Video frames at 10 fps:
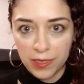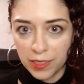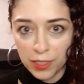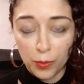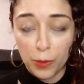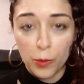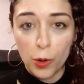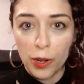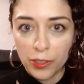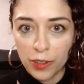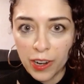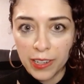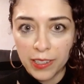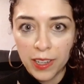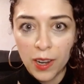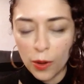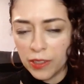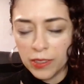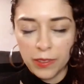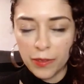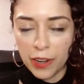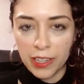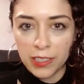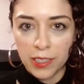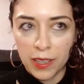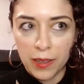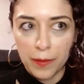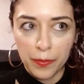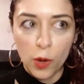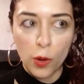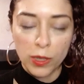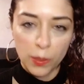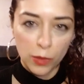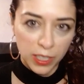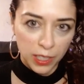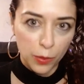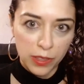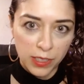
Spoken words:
the Supreme Court tried, or the various courts that were dealing with